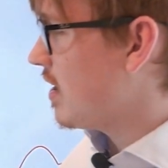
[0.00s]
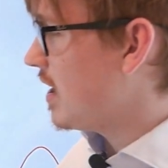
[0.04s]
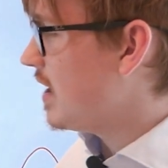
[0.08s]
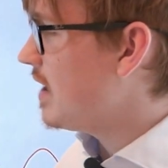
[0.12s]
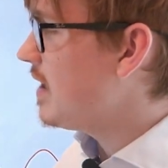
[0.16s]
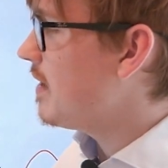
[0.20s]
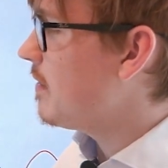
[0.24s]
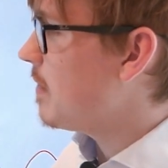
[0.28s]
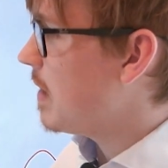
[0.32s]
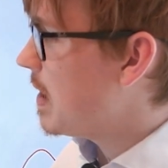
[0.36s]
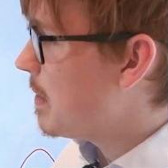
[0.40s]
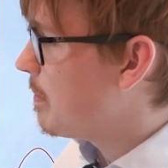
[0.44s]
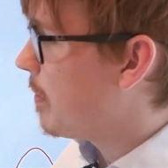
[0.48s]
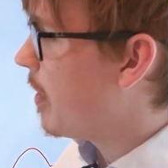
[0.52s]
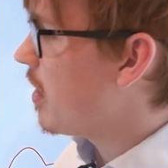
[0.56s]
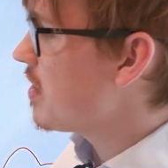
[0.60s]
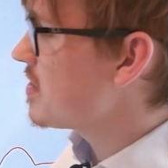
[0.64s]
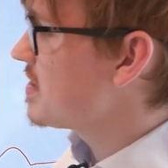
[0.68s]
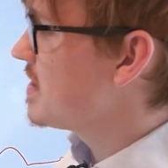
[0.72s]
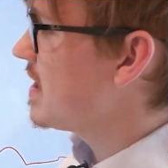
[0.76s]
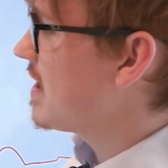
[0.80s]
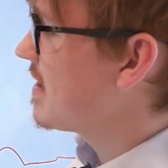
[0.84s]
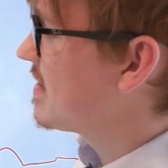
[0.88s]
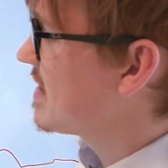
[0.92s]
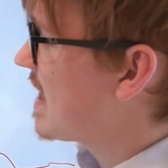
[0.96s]
he passed
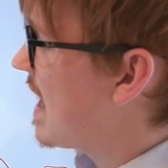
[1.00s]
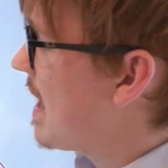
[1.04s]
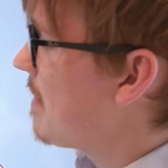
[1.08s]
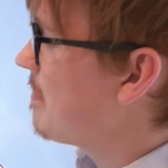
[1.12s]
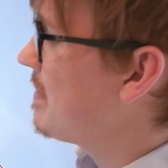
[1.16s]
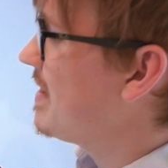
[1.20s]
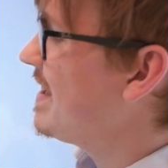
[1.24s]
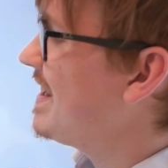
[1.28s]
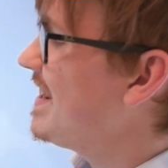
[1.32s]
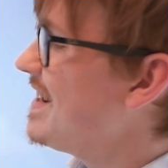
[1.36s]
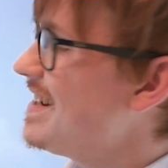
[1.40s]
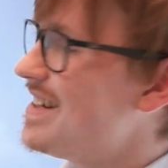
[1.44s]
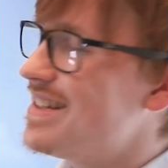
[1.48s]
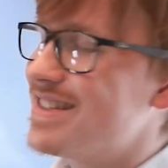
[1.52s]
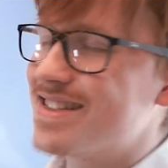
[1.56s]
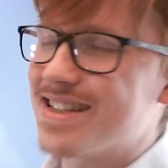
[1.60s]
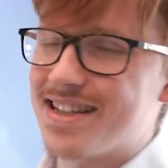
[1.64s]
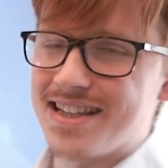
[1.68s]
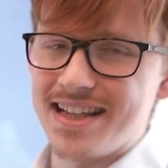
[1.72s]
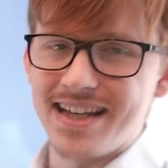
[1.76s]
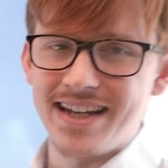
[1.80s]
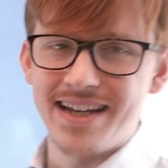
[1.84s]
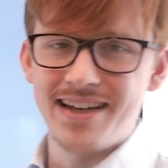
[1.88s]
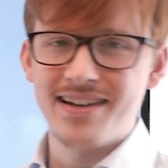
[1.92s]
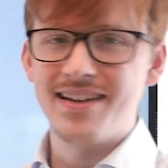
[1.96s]
the exam
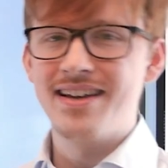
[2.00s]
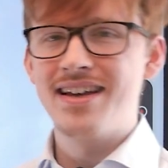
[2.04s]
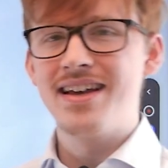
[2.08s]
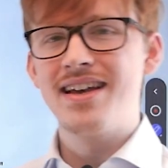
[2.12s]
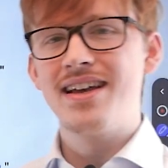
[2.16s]
easily.